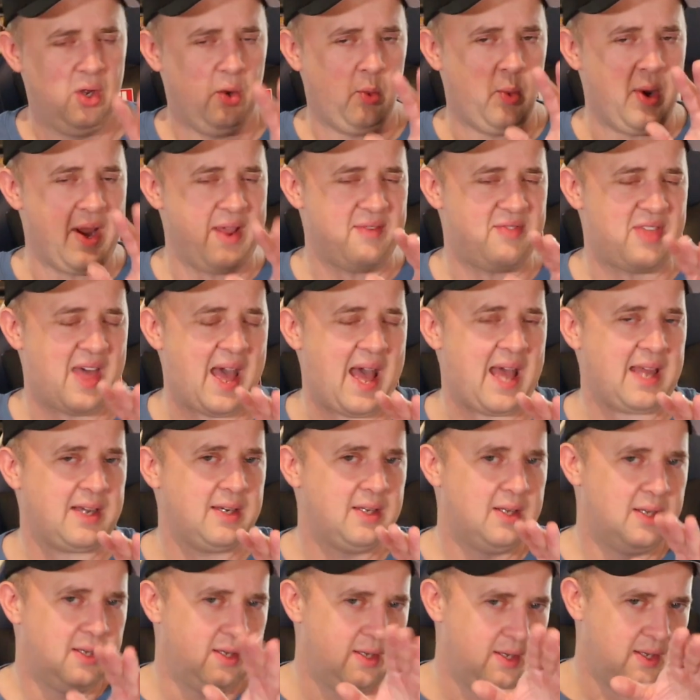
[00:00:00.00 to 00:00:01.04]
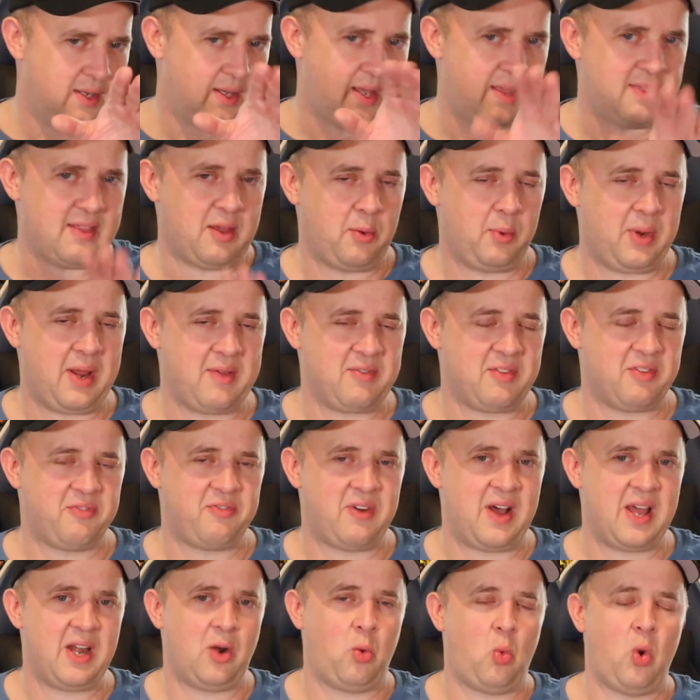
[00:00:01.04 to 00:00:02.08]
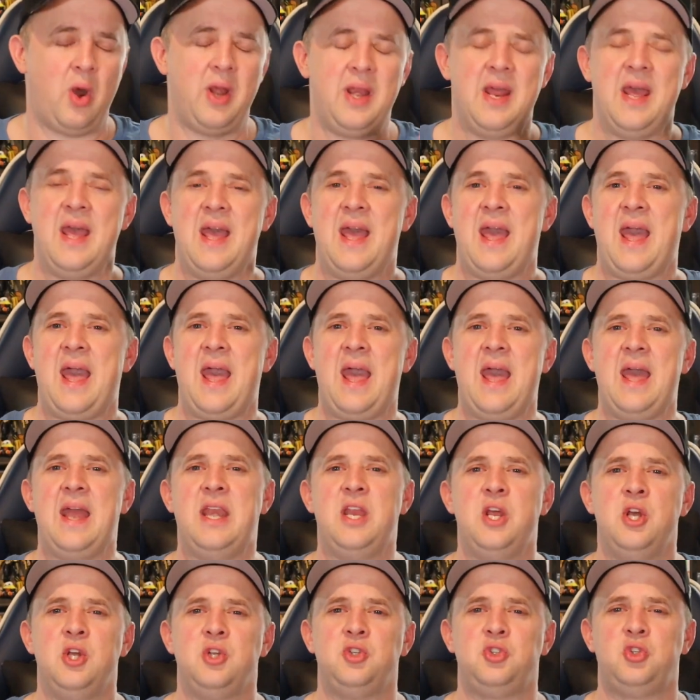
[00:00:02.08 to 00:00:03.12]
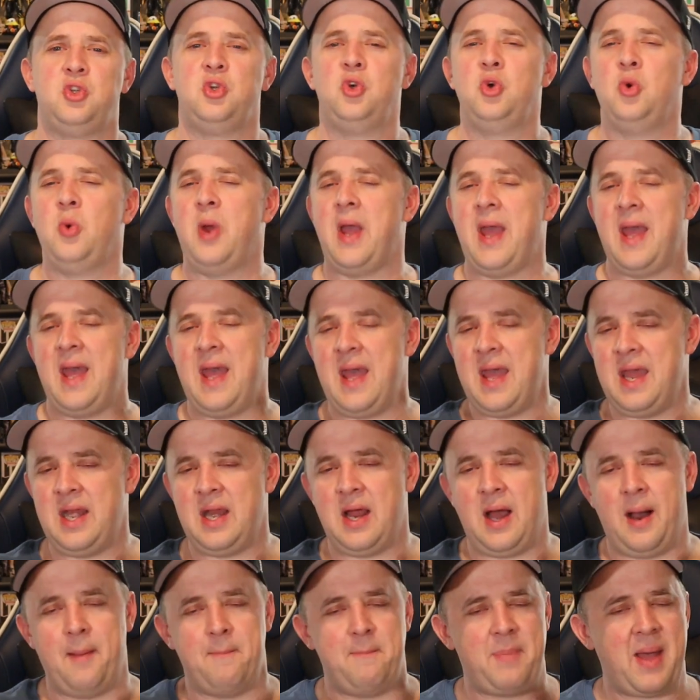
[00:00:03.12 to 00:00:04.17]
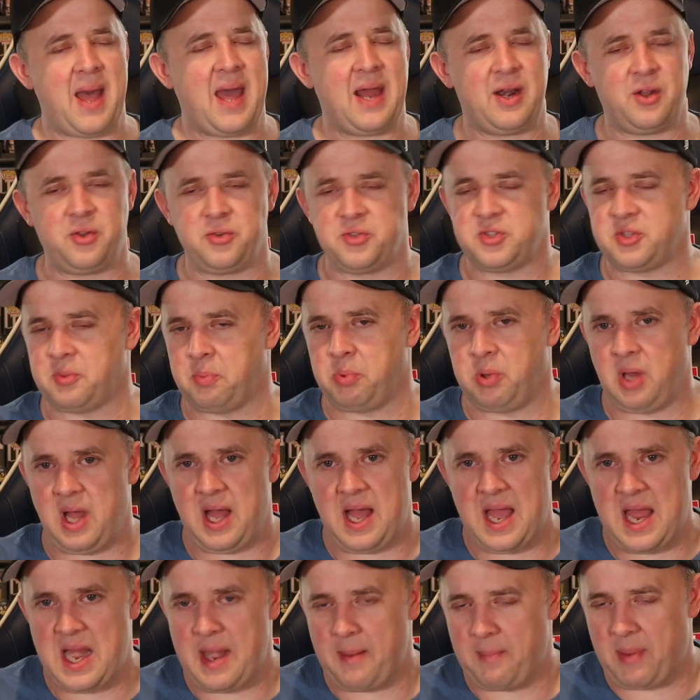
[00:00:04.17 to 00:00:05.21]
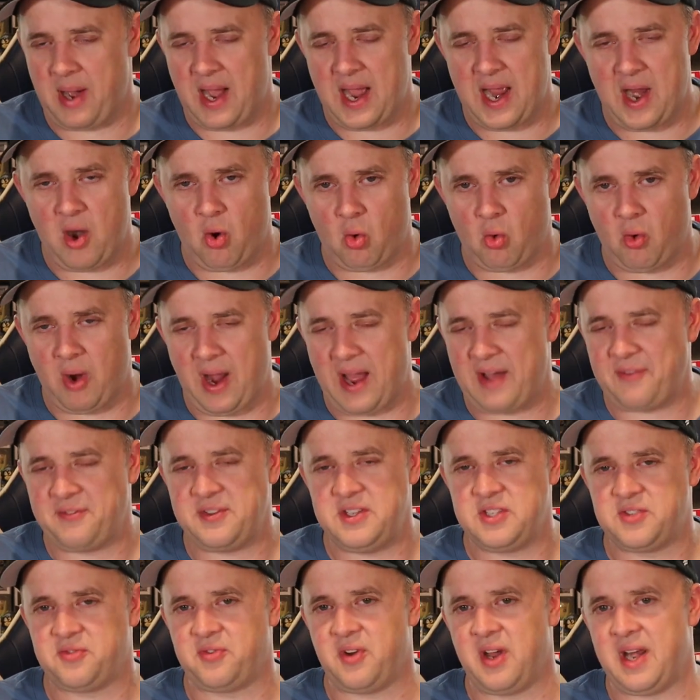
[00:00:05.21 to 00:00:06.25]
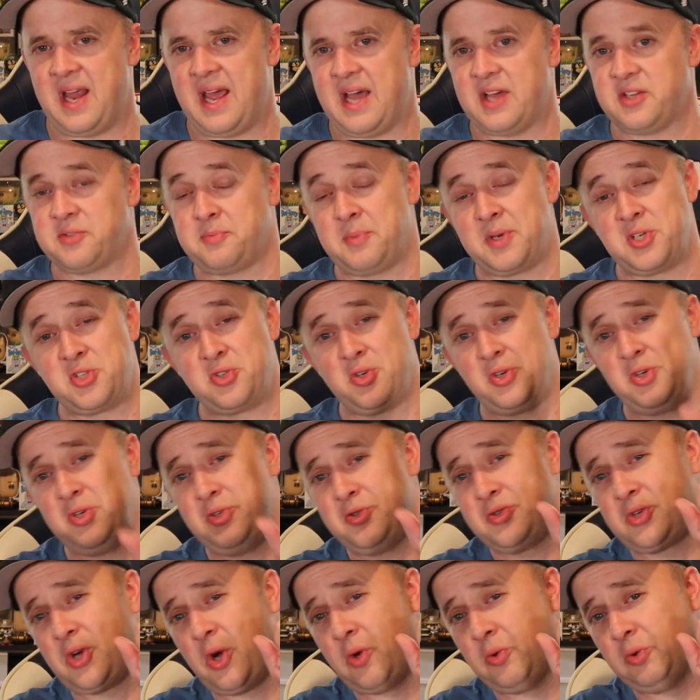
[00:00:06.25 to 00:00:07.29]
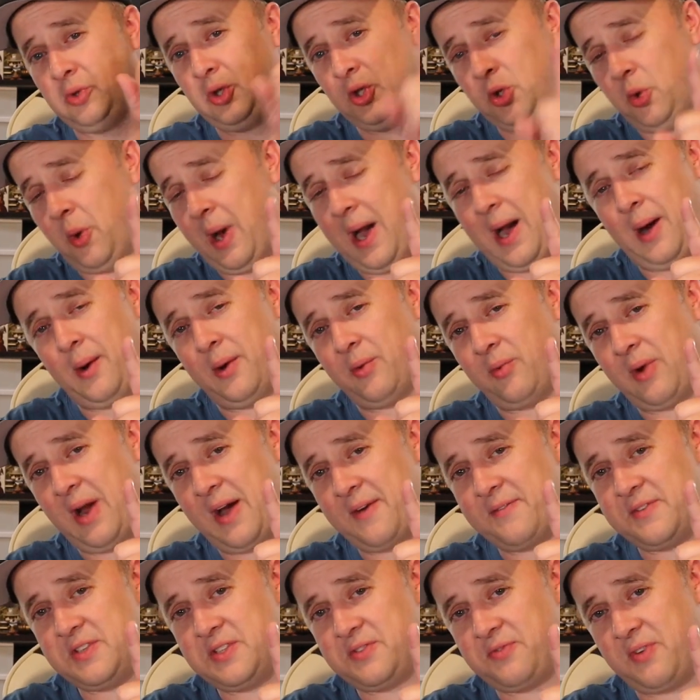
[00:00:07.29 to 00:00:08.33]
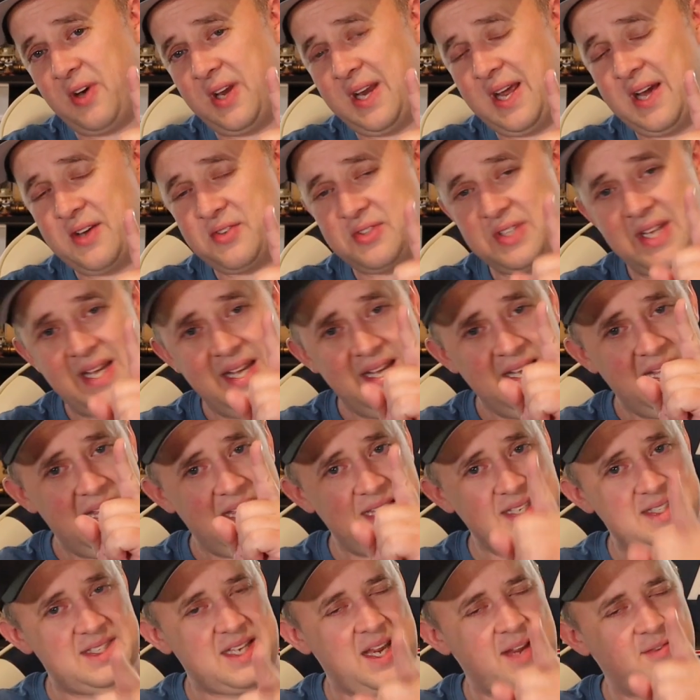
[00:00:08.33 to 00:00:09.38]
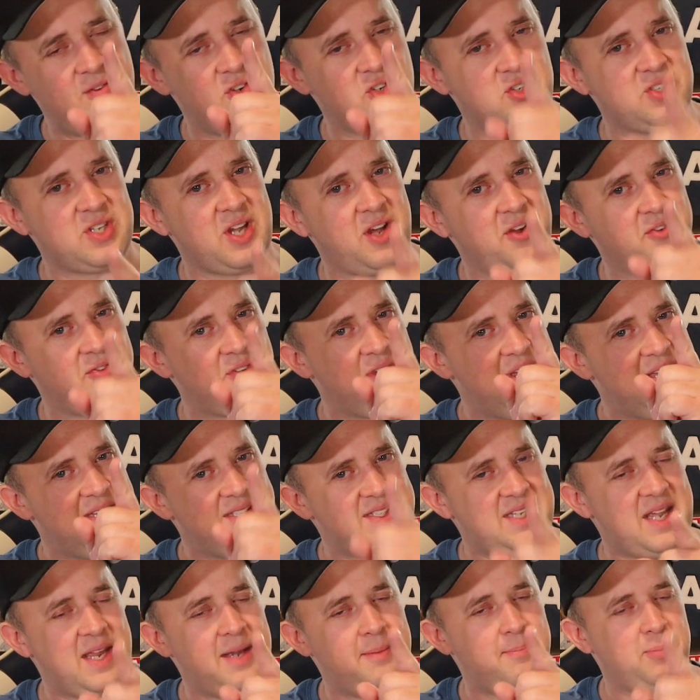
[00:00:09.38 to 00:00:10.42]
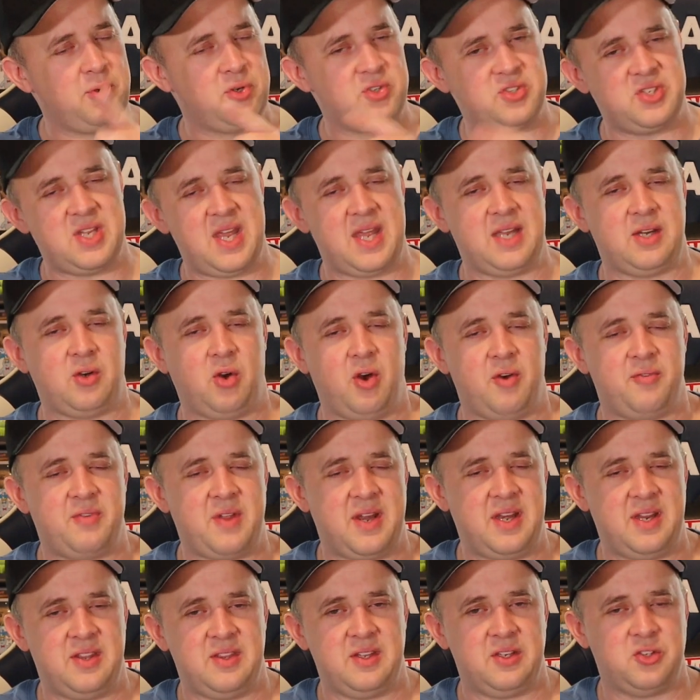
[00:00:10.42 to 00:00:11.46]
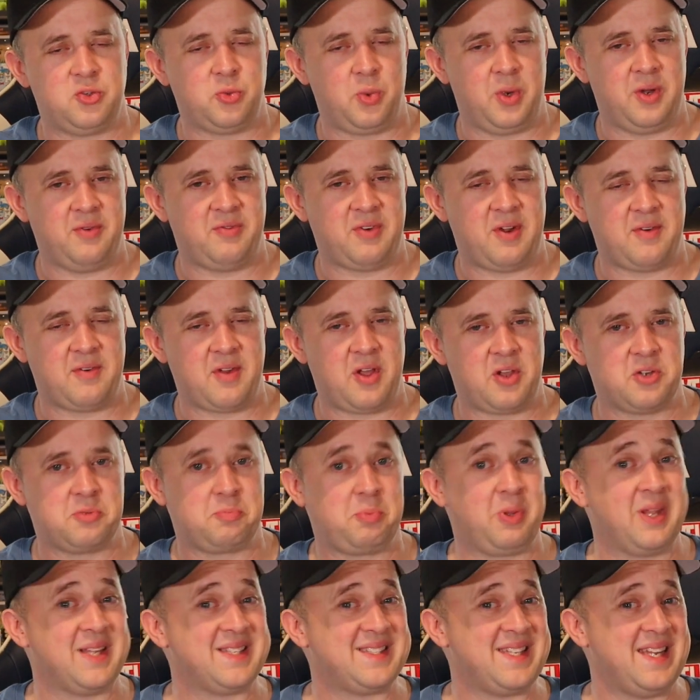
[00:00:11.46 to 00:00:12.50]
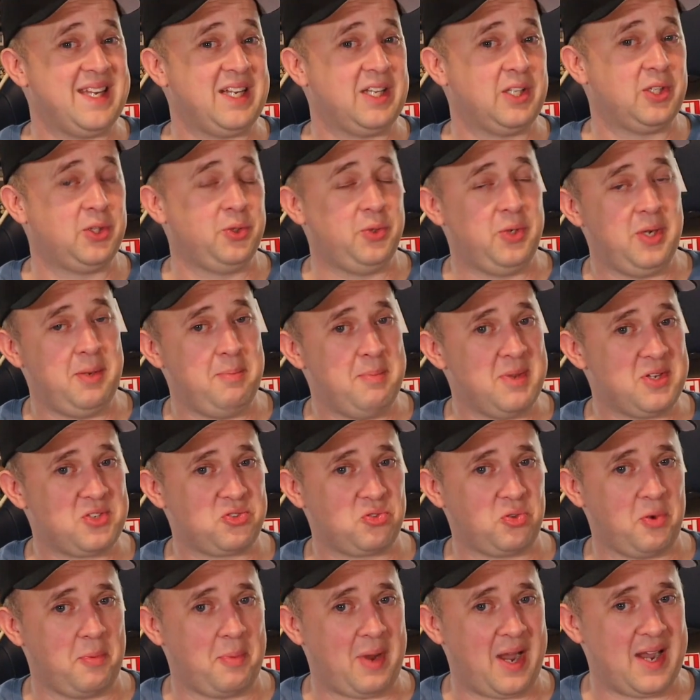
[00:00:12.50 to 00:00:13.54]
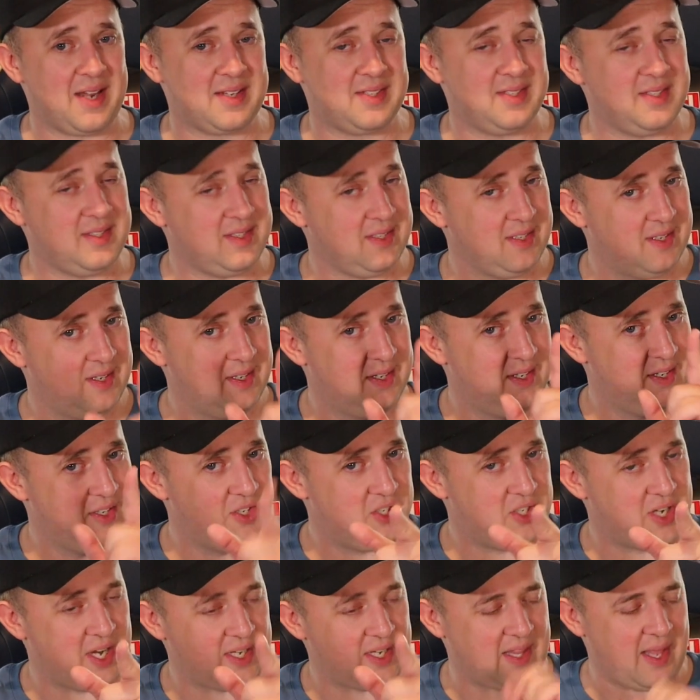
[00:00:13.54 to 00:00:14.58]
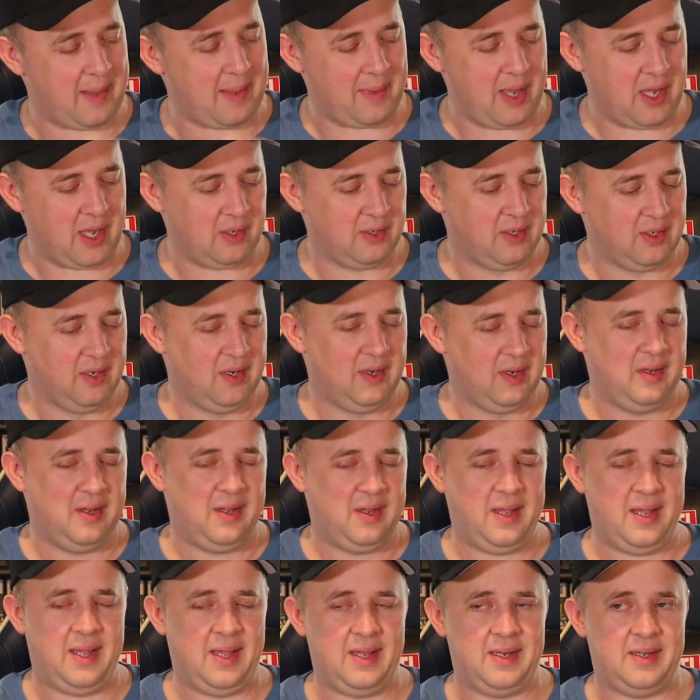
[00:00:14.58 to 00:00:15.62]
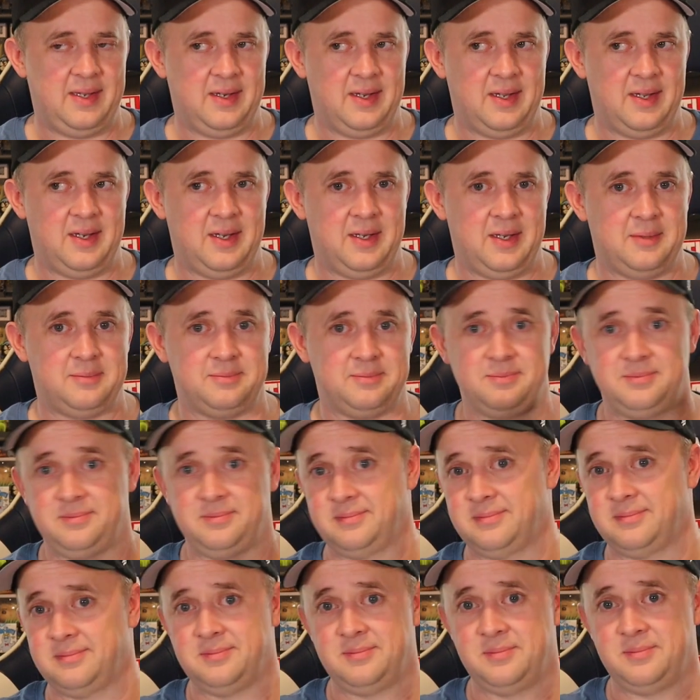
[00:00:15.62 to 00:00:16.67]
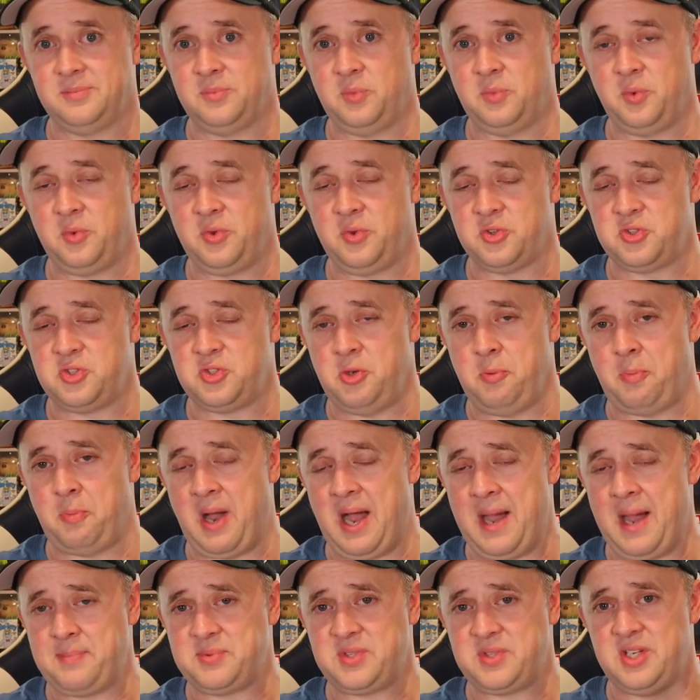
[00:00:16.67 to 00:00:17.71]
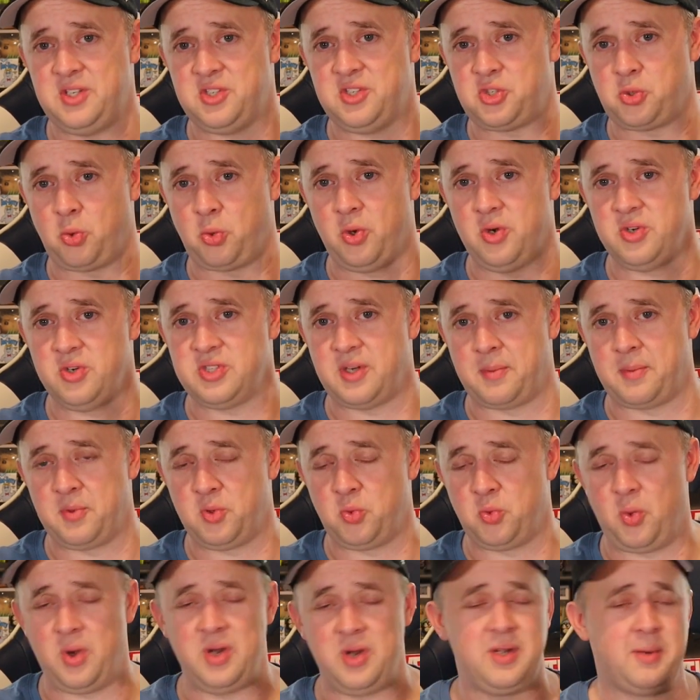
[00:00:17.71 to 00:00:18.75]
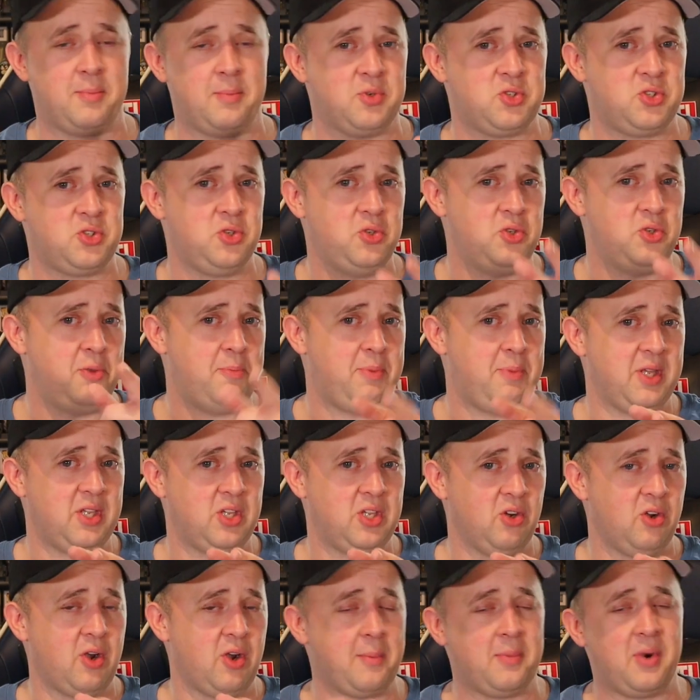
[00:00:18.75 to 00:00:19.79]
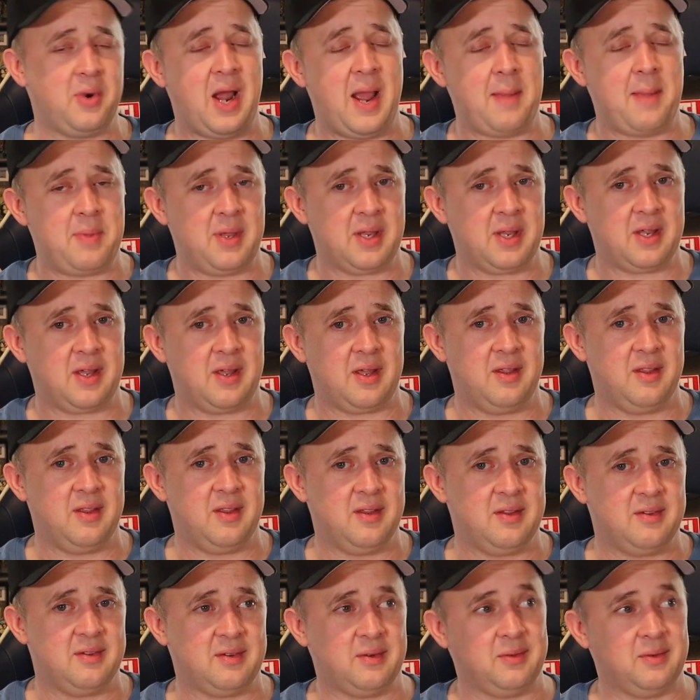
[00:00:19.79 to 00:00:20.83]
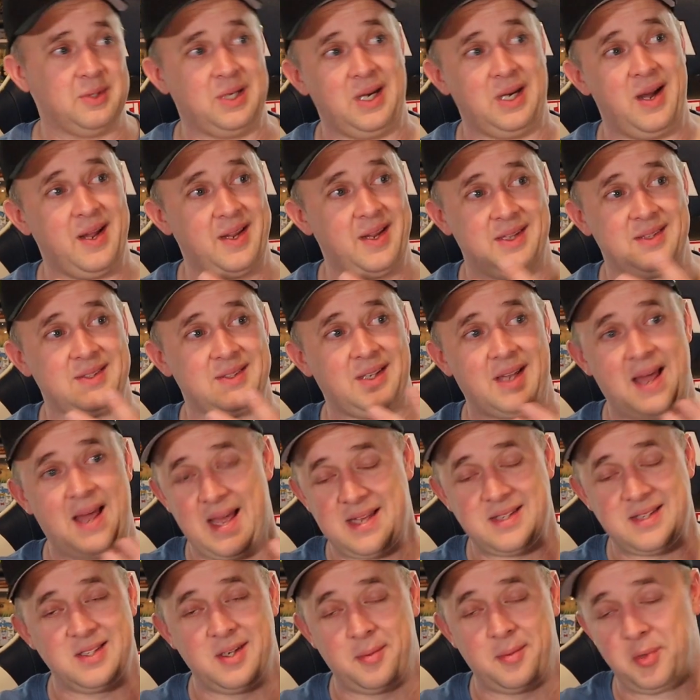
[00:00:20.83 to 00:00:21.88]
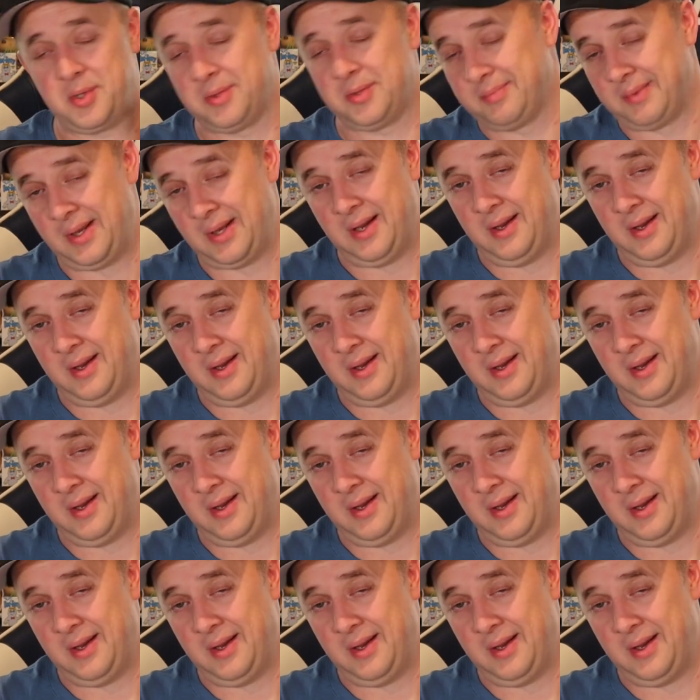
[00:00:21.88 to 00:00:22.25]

We have that. And then we have the final one, head to head, a battle supplied by Ralphie's Funhouse. Make sure to use code Luau at Ralphie's Funhouse and save yourself ten percent off anything twenty-five dollars plus, including mystery boxes. Check them out. And um, there's two pops in sorters, number one, number two. You pick your number, I pick, well, I get the last number.